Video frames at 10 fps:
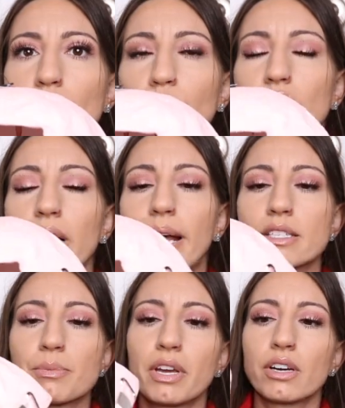
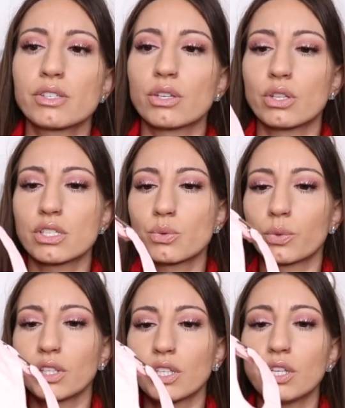clasp there, so this is
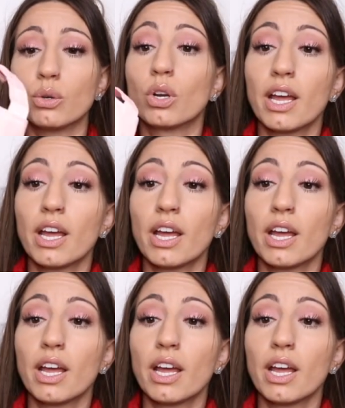really cute.